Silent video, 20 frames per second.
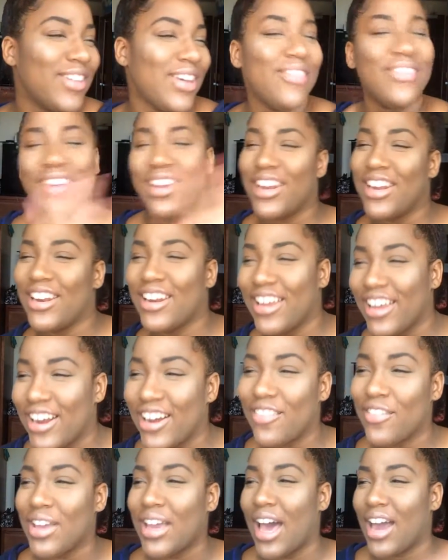we went in there
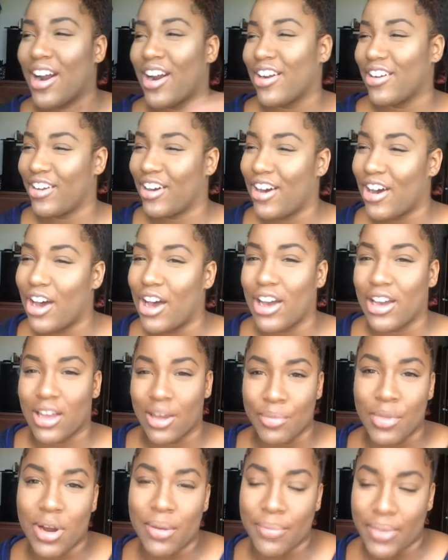and we got our dog.
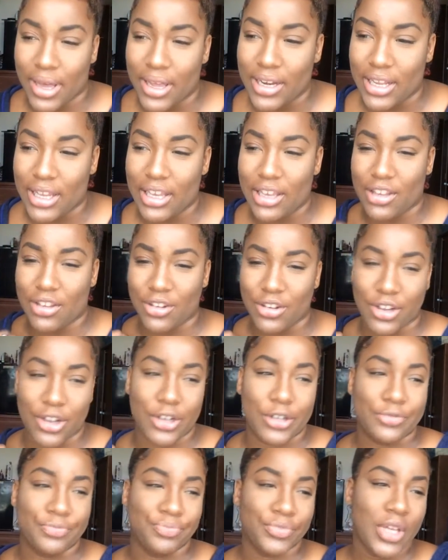Come here, Buddy, you
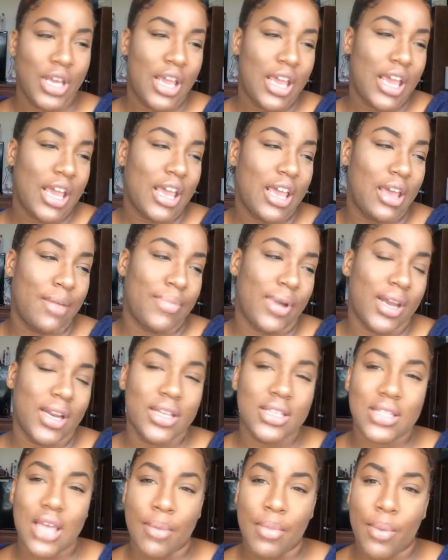know. And by
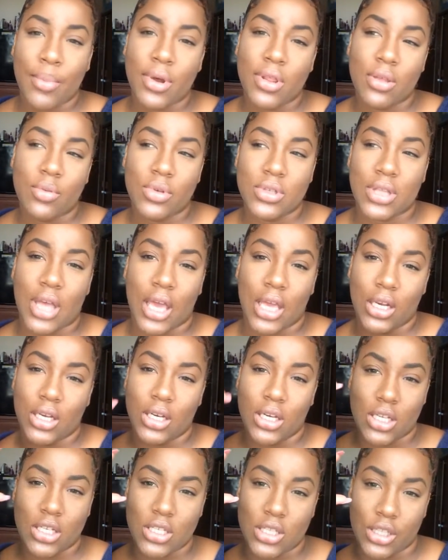this time my brother was like
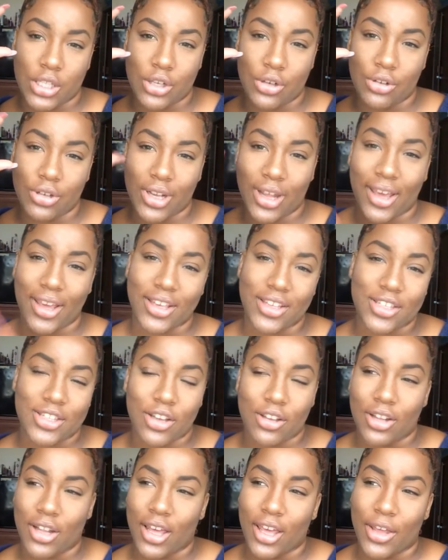this little, like,
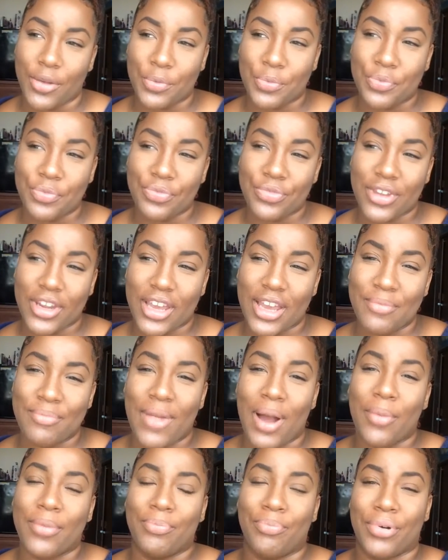so like
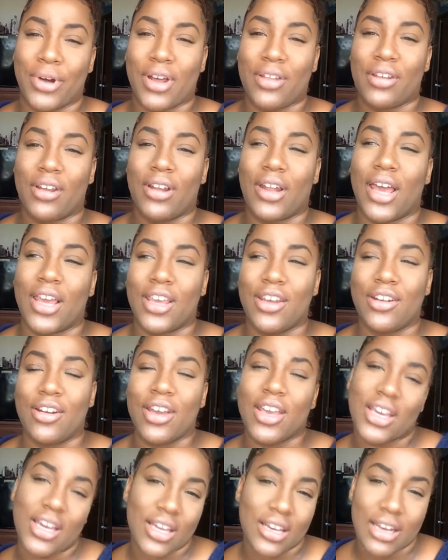my brother, like, you know,
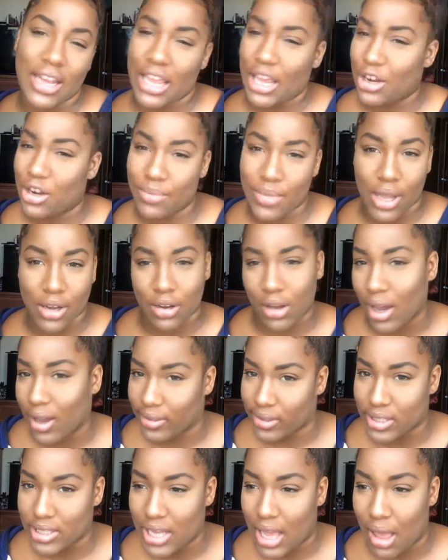he couldn't handle my dog
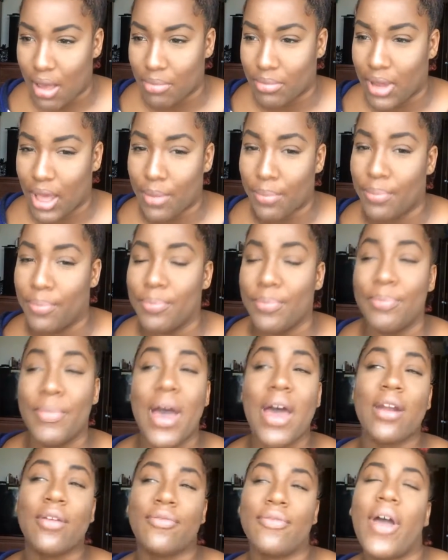at the time. Like,
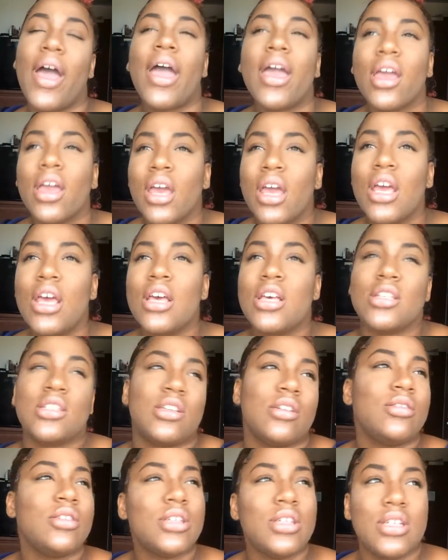matter of fact,
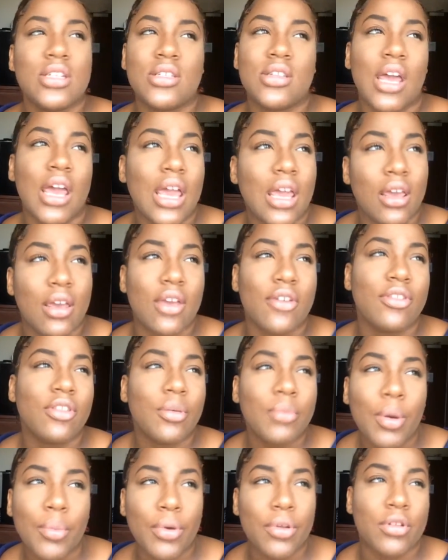still to this day, even though
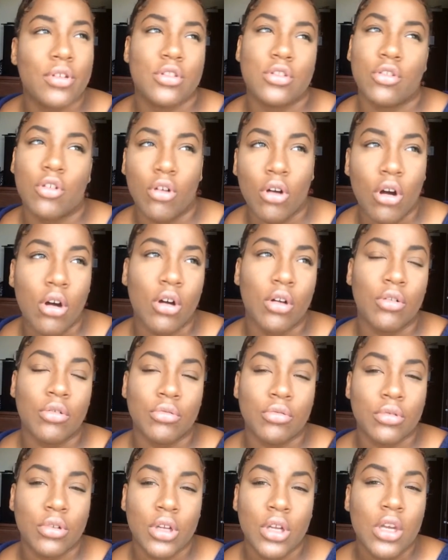my brother is
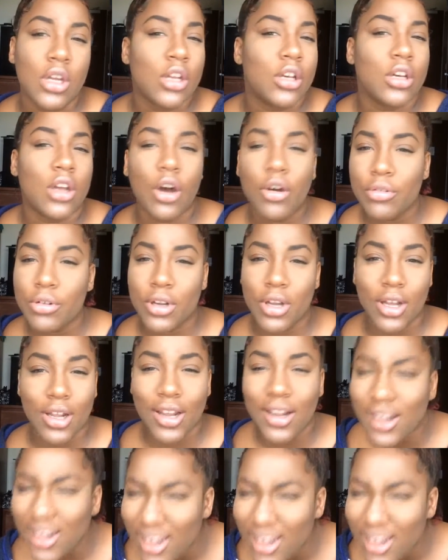grown, don't know,